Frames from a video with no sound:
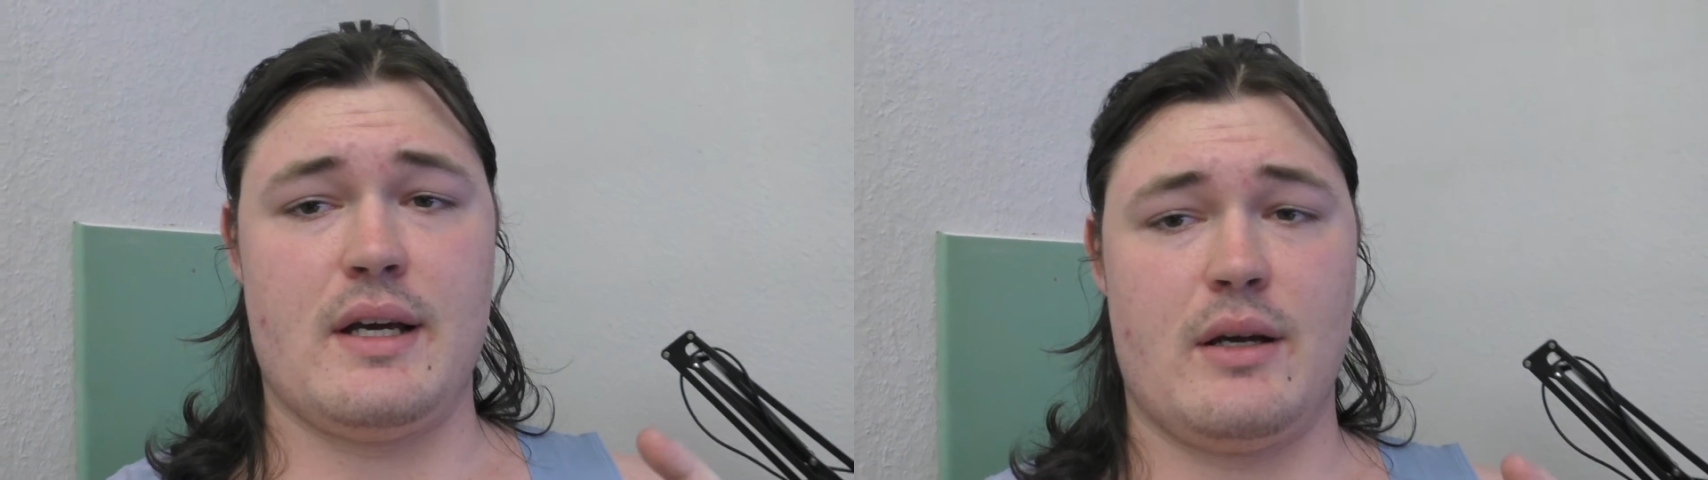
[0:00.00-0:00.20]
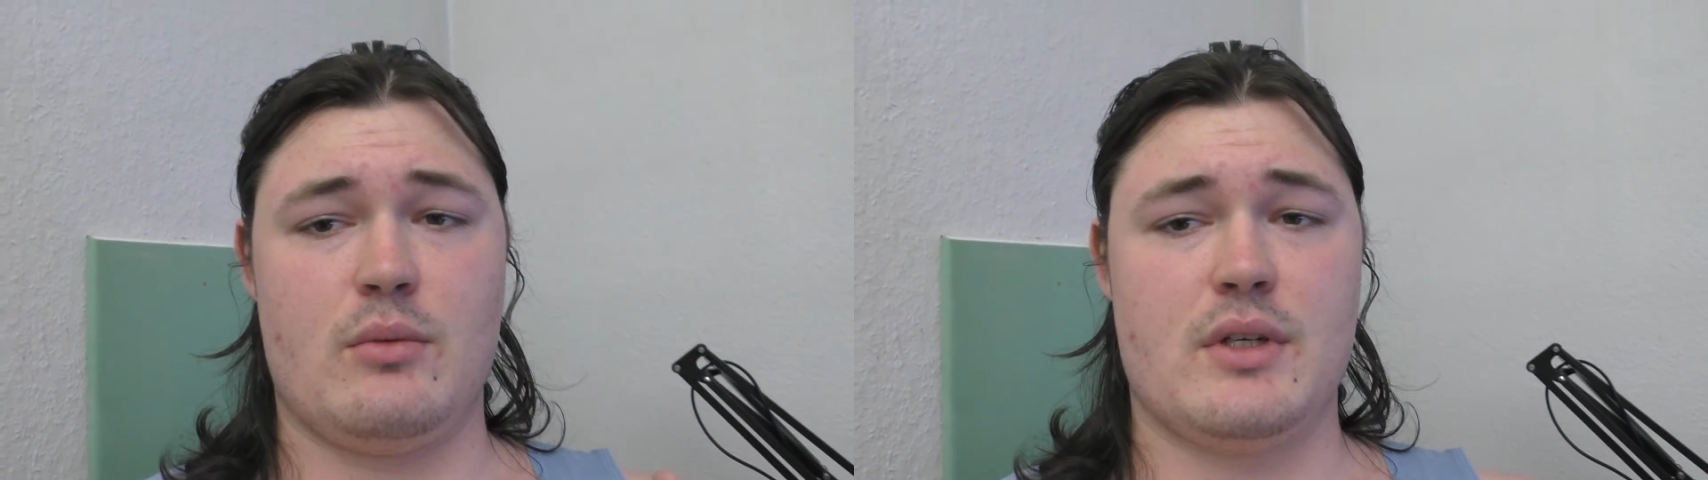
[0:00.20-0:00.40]

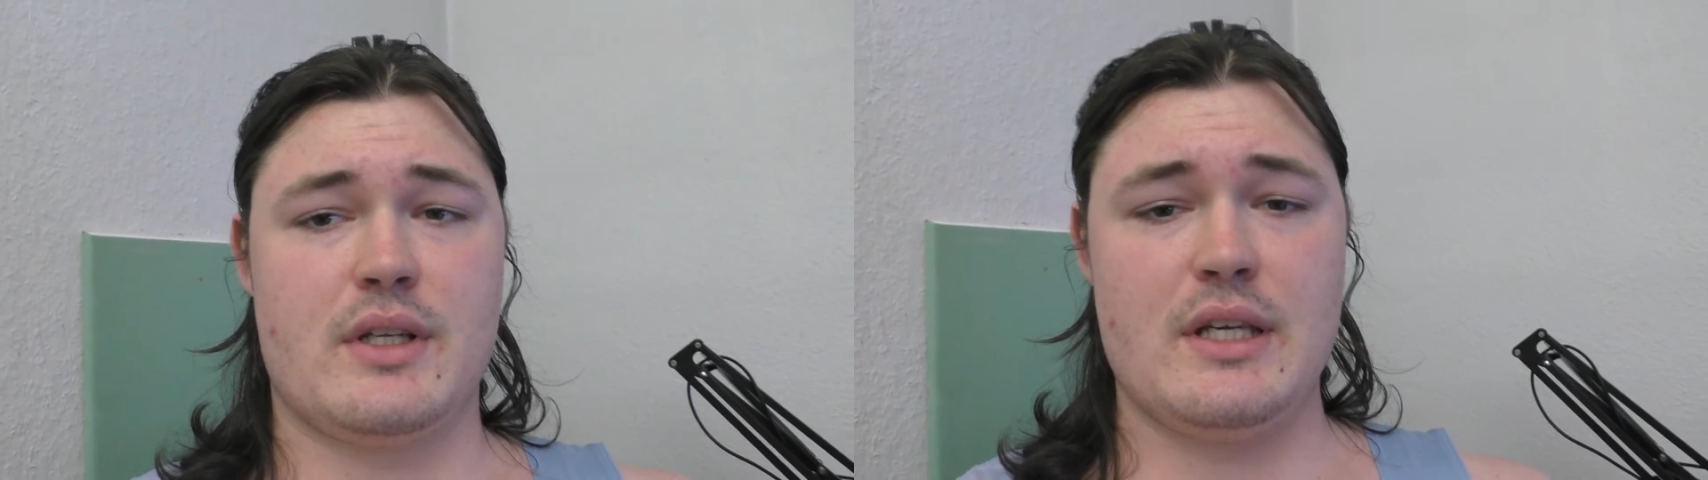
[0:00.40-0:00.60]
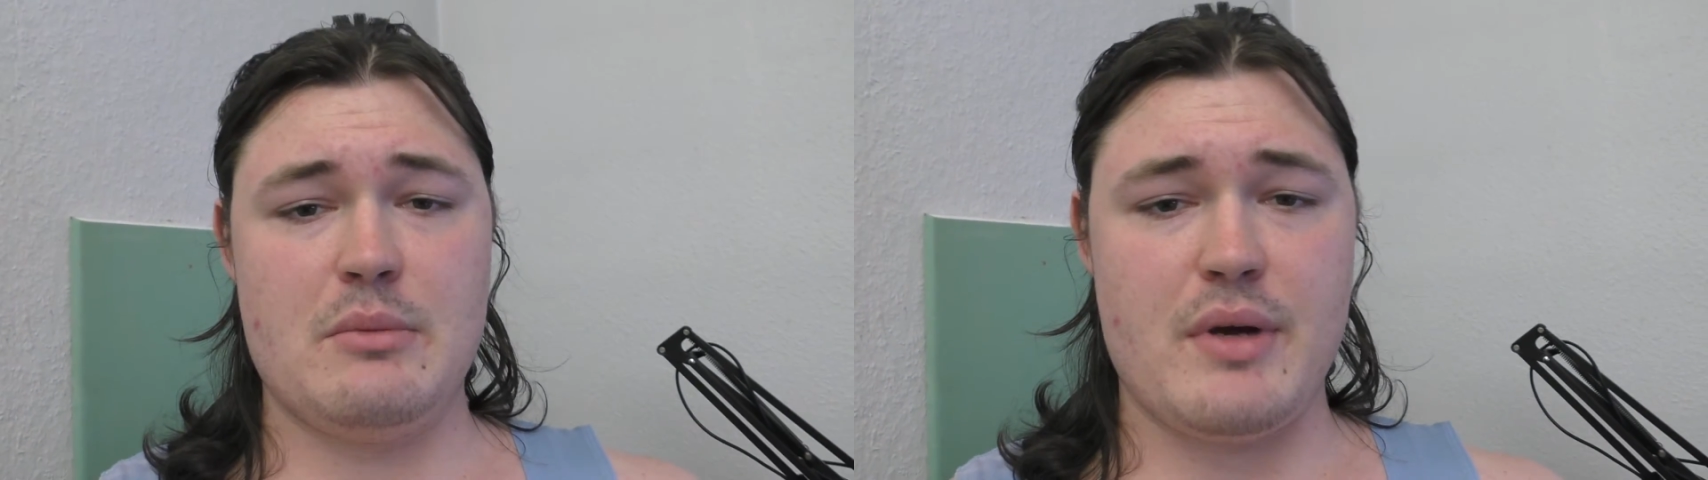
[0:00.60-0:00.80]
I will
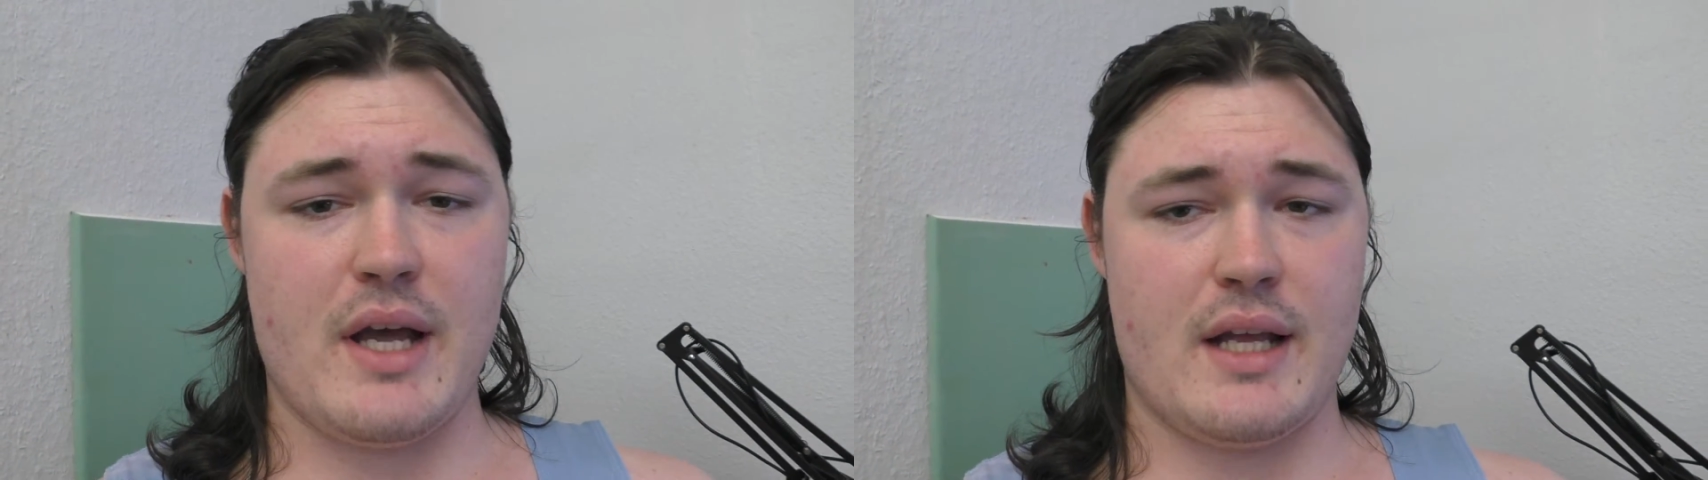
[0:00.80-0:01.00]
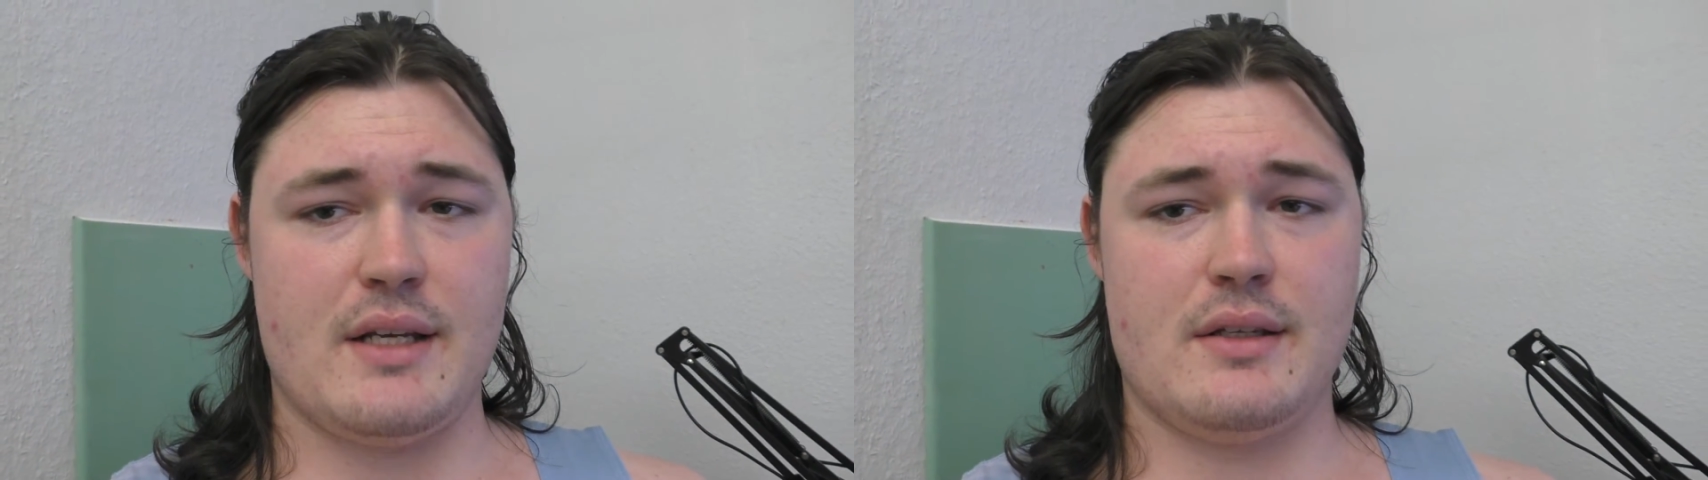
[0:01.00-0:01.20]
keep
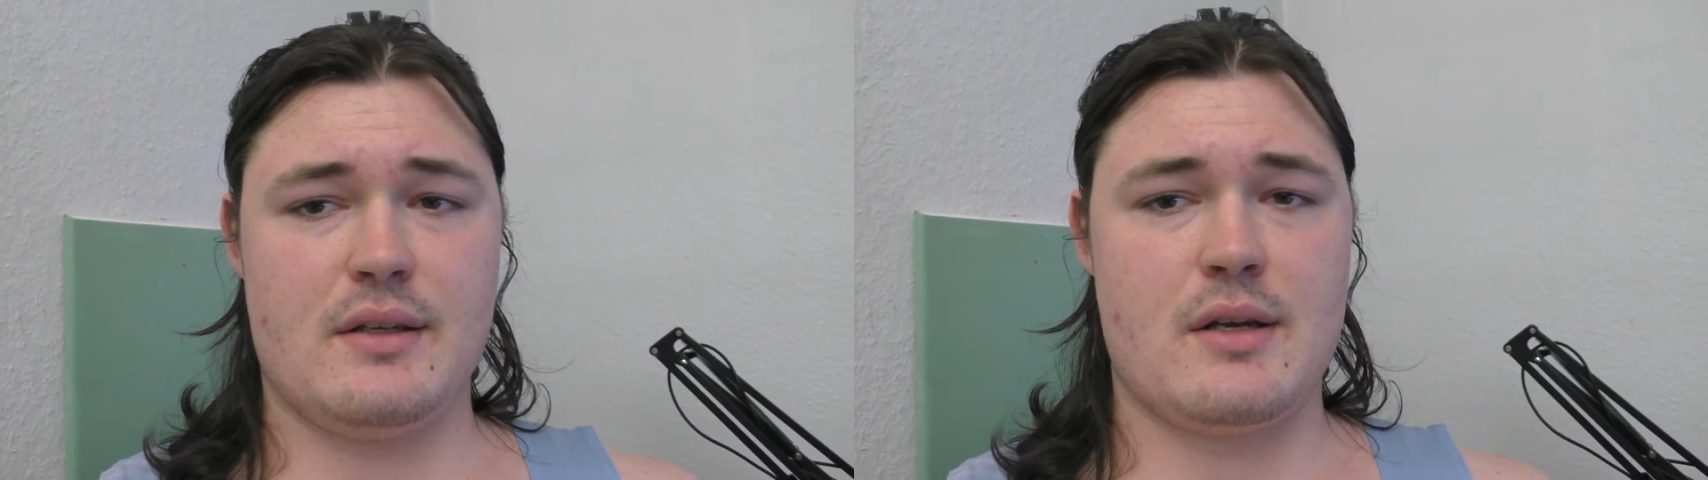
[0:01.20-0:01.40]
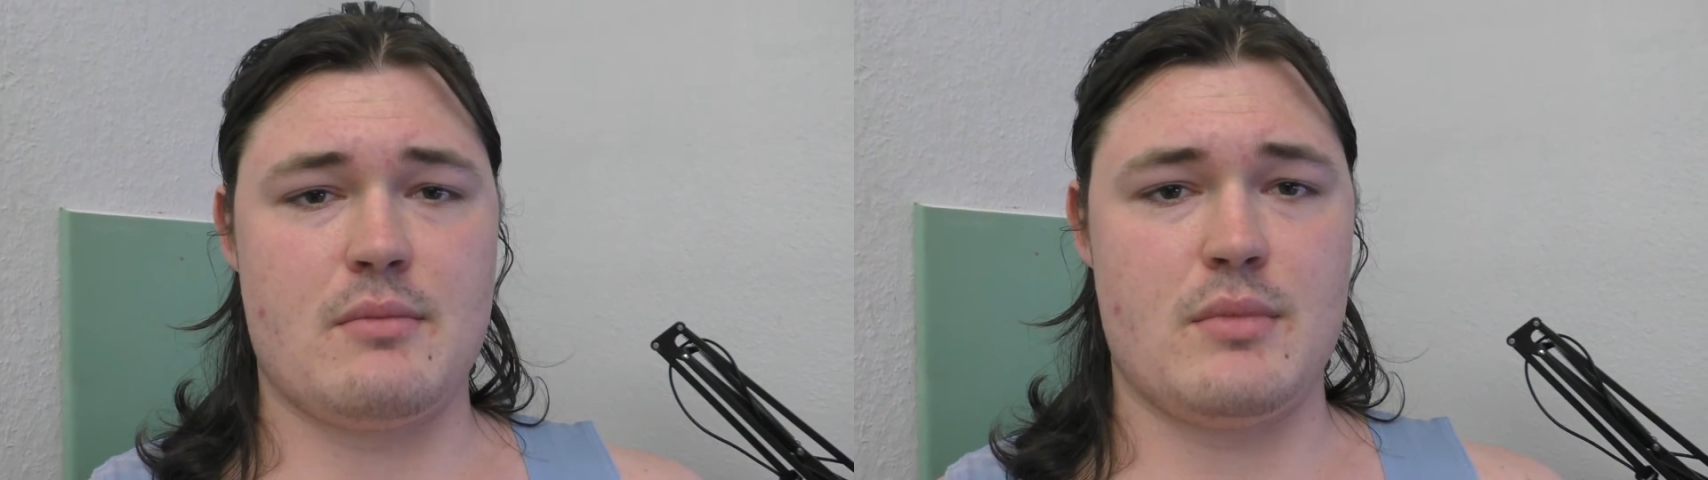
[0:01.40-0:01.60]
adding